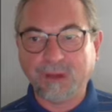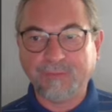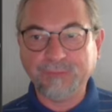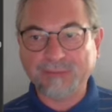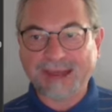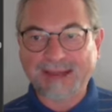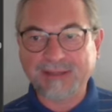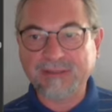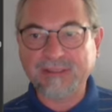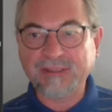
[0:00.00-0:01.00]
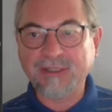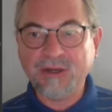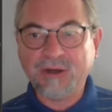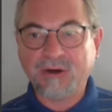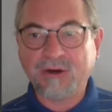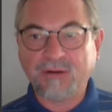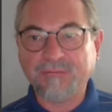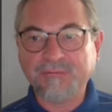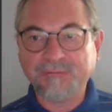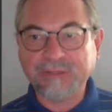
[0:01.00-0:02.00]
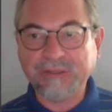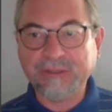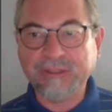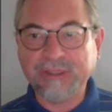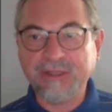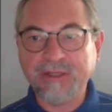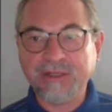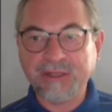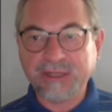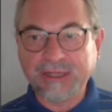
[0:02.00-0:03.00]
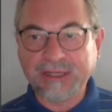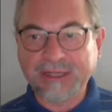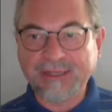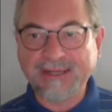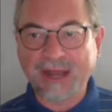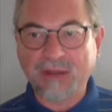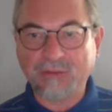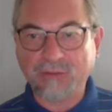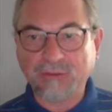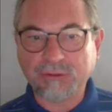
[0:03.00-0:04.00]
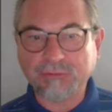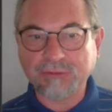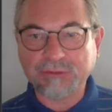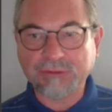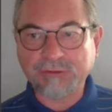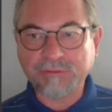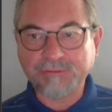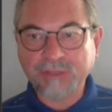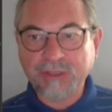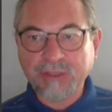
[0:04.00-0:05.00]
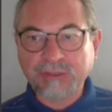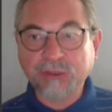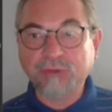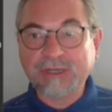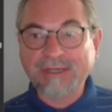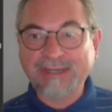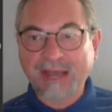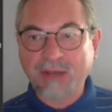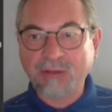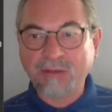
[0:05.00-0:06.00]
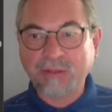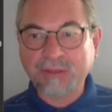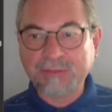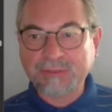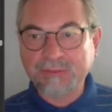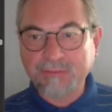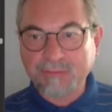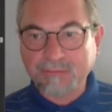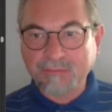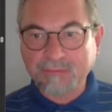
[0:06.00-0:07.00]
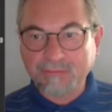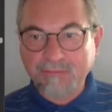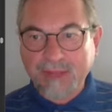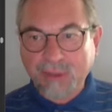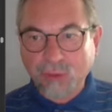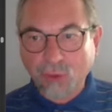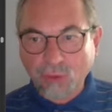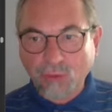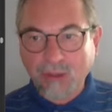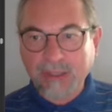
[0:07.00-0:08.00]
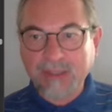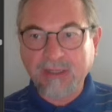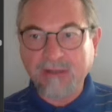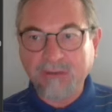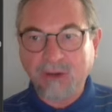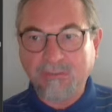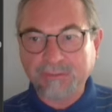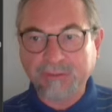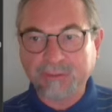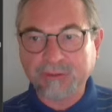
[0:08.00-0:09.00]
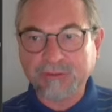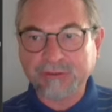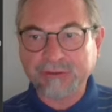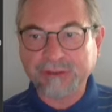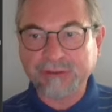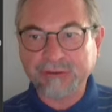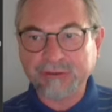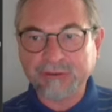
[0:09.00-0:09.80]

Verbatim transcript: optimality of the greedy algorithms. So greedy algorithms make locally an optimal decision,